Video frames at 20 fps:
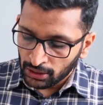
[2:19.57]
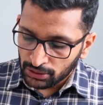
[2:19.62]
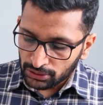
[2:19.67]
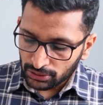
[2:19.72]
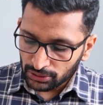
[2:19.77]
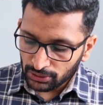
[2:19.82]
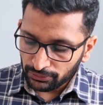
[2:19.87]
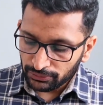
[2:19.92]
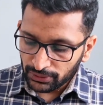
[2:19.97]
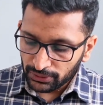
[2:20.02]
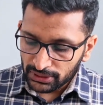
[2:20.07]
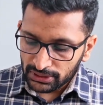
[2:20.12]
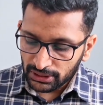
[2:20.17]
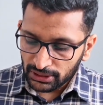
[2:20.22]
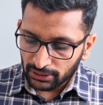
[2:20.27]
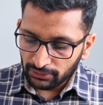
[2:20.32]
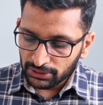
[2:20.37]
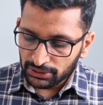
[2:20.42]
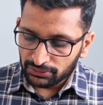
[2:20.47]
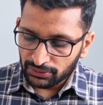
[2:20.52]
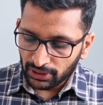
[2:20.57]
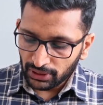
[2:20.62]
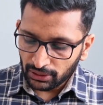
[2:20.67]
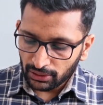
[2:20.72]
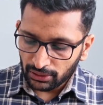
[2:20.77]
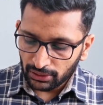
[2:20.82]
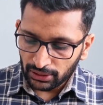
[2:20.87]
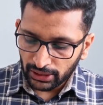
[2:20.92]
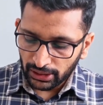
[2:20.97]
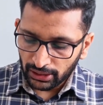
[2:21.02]
So the first thing which we are
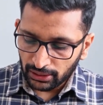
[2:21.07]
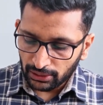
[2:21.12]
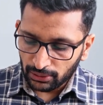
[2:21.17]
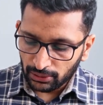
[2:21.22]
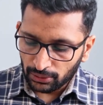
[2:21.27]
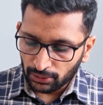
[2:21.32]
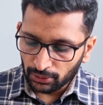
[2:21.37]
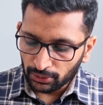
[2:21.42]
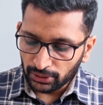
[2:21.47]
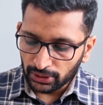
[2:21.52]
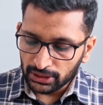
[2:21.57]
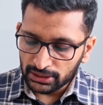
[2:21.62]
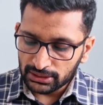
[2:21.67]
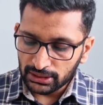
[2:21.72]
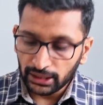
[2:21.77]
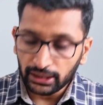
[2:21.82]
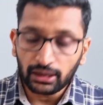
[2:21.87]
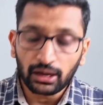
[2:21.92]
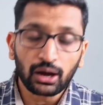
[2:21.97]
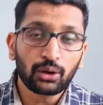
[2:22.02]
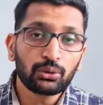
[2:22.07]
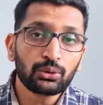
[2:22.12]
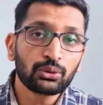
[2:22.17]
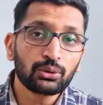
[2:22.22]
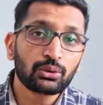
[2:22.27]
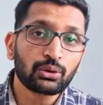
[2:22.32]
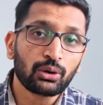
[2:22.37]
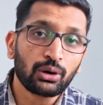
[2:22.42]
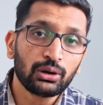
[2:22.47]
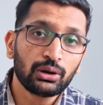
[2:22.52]
going to take a look is how to
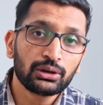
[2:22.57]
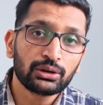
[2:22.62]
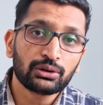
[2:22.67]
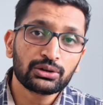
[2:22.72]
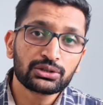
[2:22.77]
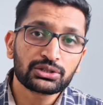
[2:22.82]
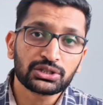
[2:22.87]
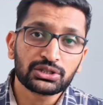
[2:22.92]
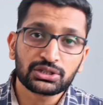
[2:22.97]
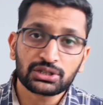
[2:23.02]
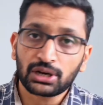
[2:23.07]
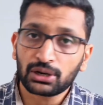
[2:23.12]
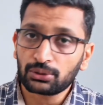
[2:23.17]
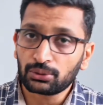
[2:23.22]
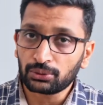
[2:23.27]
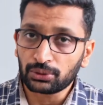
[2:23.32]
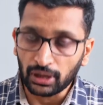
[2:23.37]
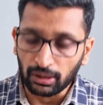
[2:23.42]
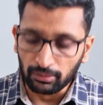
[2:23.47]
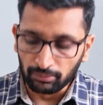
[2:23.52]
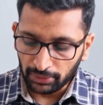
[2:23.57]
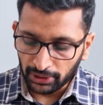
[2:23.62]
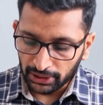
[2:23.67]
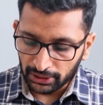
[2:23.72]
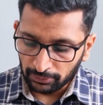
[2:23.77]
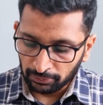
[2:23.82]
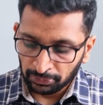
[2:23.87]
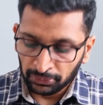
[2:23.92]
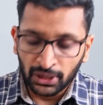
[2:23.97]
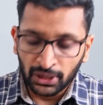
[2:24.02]
call your Jinja2
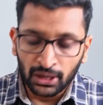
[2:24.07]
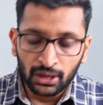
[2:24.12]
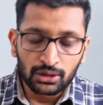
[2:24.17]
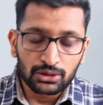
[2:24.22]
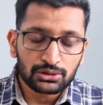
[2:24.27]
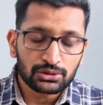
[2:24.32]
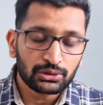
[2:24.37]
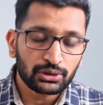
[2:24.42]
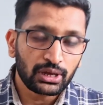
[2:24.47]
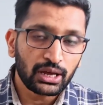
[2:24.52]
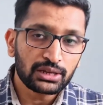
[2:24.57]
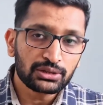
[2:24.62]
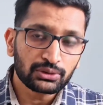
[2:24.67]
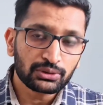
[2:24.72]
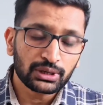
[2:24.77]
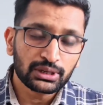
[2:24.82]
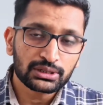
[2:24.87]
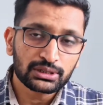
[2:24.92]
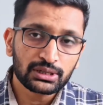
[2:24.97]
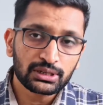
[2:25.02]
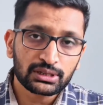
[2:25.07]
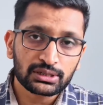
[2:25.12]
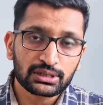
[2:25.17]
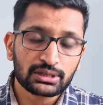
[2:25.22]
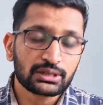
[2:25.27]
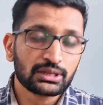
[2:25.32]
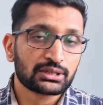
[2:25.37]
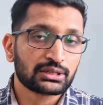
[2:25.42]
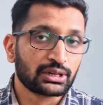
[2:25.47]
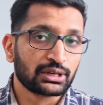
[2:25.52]
template. So as you can see, this
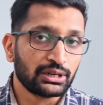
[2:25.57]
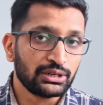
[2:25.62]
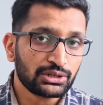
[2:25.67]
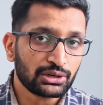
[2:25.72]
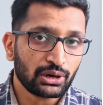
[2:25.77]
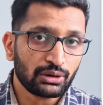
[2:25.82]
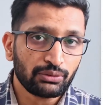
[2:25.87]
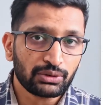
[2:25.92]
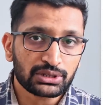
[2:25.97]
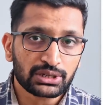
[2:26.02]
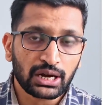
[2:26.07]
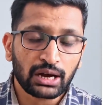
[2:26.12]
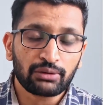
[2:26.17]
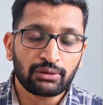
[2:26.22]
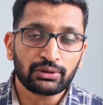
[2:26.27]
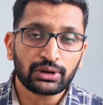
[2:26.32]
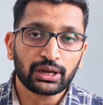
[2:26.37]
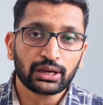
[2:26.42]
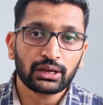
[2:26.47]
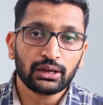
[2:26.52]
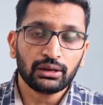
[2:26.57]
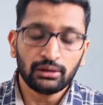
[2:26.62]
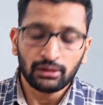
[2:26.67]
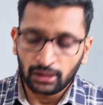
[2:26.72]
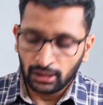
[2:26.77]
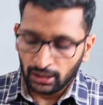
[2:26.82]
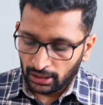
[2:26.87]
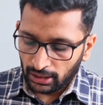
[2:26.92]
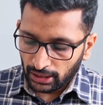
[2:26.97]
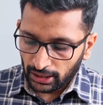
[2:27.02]
is the screenshot which I have taken.
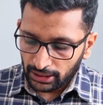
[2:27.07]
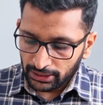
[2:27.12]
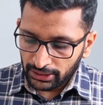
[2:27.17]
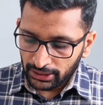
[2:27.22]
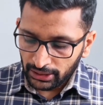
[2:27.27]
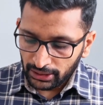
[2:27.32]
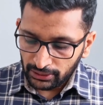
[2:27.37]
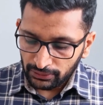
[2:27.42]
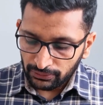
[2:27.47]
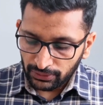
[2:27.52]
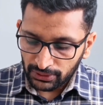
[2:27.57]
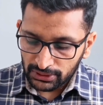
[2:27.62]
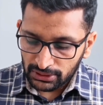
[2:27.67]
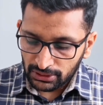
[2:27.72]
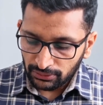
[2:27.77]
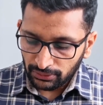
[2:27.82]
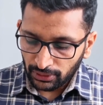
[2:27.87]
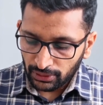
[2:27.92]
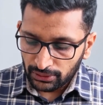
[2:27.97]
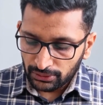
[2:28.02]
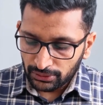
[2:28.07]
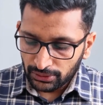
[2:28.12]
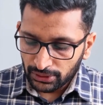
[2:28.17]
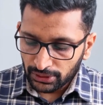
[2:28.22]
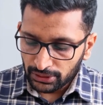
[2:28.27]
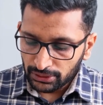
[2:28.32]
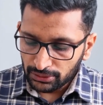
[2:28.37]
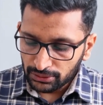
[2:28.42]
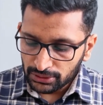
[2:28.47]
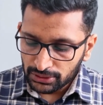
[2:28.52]
And here, first of all, you
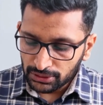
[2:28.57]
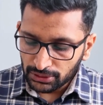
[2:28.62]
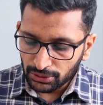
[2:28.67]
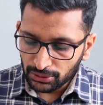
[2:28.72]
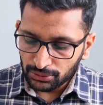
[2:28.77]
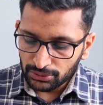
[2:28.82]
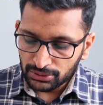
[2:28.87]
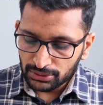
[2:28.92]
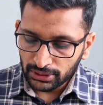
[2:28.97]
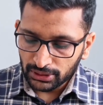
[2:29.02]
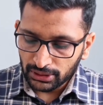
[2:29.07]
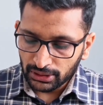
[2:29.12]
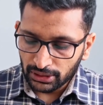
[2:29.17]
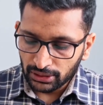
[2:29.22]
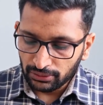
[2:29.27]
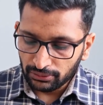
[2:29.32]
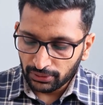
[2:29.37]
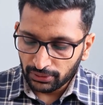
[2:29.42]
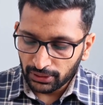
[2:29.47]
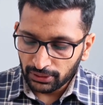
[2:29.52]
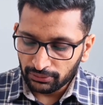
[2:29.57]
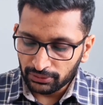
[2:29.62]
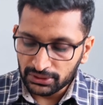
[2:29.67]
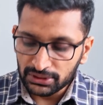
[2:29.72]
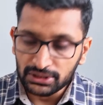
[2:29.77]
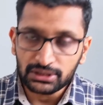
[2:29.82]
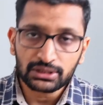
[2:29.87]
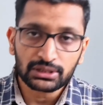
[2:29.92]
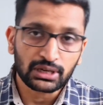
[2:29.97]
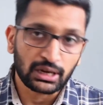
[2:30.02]
need to use the keyword
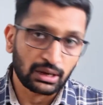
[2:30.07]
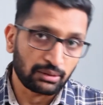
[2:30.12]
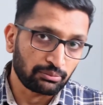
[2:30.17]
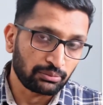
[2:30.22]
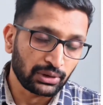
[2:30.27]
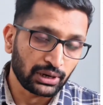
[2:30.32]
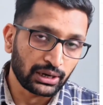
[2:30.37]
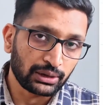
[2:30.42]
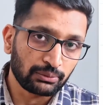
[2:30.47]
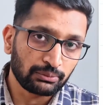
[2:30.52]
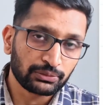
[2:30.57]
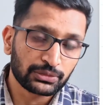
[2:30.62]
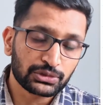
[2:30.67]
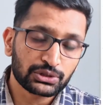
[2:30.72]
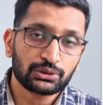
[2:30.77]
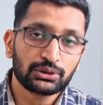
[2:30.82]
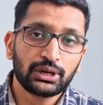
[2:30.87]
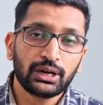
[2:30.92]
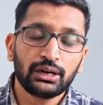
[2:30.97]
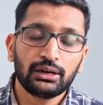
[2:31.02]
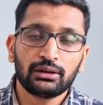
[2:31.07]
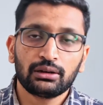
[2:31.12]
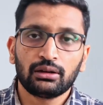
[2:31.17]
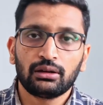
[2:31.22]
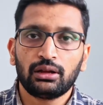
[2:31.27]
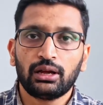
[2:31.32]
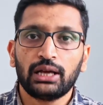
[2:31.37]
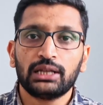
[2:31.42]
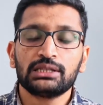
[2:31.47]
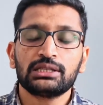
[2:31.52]
which is template so that
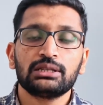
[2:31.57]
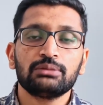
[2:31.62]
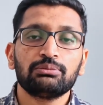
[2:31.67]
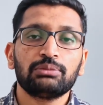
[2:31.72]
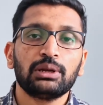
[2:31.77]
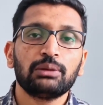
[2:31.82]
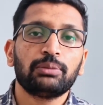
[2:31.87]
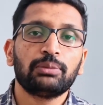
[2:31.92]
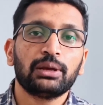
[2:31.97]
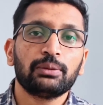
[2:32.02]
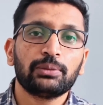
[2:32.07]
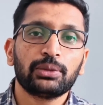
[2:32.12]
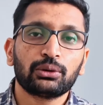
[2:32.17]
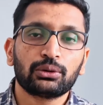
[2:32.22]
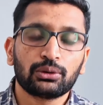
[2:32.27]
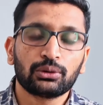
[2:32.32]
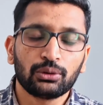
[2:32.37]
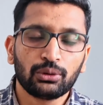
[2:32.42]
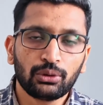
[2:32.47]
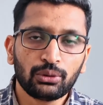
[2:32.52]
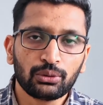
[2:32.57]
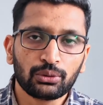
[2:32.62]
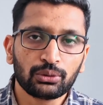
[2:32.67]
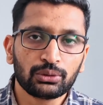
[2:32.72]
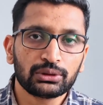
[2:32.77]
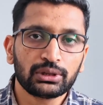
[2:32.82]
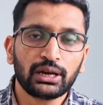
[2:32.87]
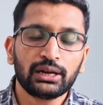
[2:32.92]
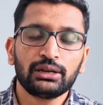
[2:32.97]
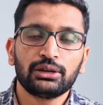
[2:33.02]
Ansible playbook
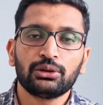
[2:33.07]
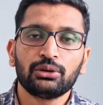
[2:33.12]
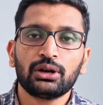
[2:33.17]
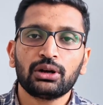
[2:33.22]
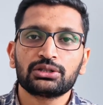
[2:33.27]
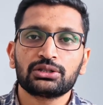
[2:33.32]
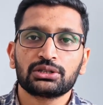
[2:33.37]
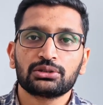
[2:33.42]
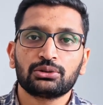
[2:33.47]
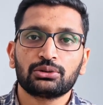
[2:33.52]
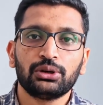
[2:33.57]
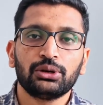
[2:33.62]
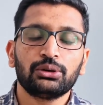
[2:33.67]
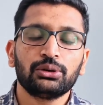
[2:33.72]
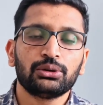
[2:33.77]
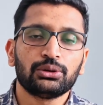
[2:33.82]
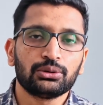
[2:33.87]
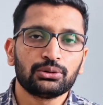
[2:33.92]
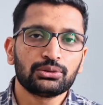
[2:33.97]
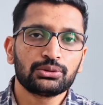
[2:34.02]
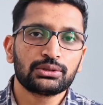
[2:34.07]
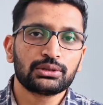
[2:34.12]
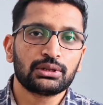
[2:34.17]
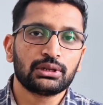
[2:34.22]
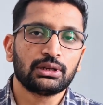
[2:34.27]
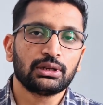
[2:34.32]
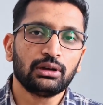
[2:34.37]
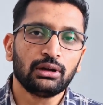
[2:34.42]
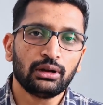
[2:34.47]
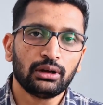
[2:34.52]
know that you are just going to use
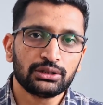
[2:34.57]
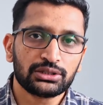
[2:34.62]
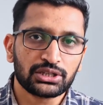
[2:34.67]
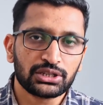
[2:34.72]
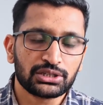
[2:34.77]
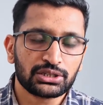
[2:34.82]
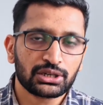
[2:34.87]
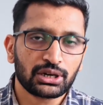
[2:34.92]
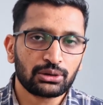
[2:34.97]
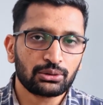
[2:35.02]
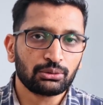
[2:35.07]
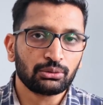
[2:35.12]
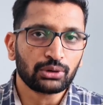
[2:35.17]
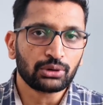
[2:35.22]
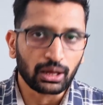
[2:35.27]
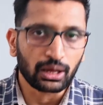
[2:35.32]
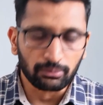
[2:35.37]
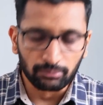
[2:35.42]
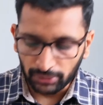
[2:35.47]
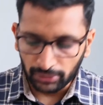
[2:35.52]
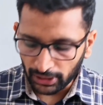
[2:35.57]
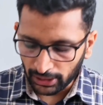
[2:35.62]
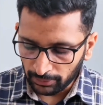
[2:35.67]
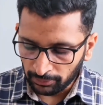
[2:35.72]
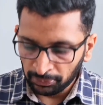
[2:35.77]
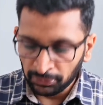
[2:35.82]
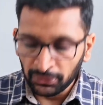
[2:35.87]
the Jinja2 template.